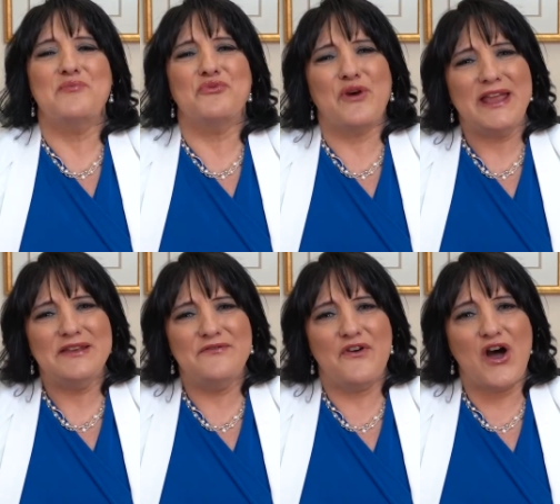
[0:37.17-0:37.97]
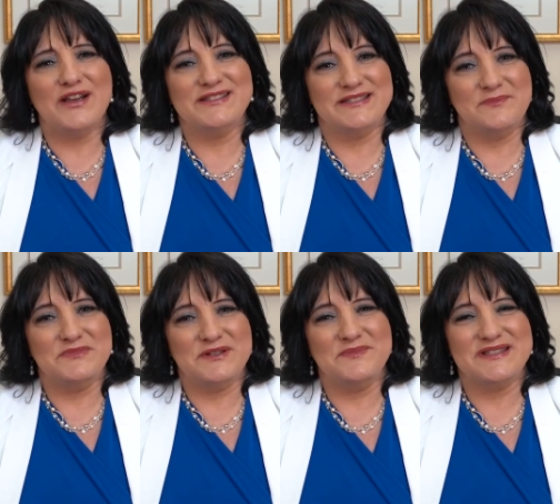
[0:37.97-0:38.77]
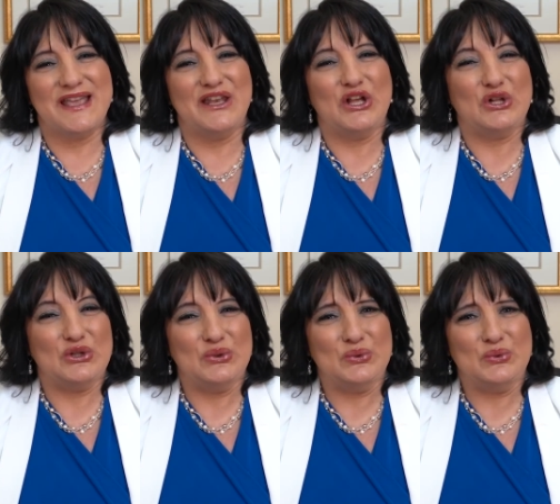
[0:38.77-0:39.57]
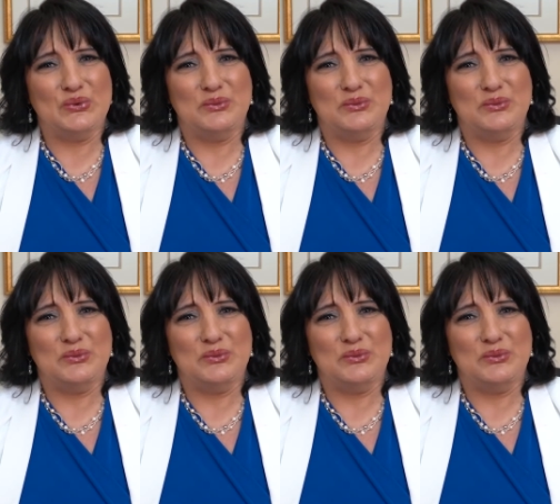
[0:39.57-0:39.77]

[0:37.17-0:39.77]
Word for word: Brain fog symptoms can include